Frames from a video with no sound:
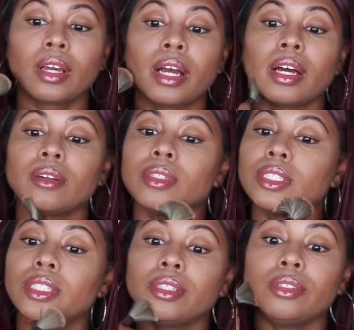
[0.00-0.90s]
Kind of want
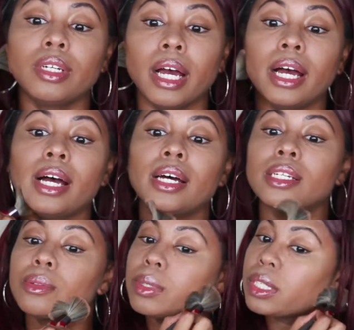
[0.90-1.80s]
to show you
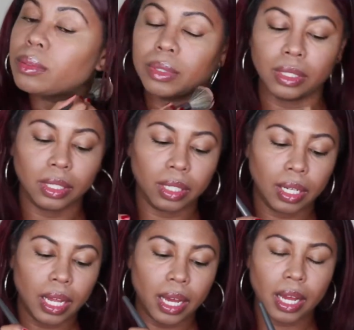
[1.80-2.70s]
guys what it would look
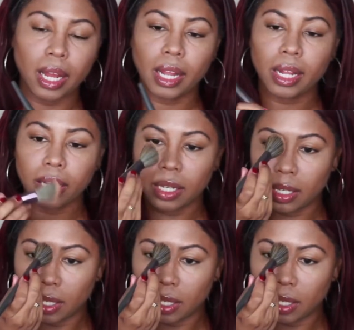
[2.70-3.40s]
like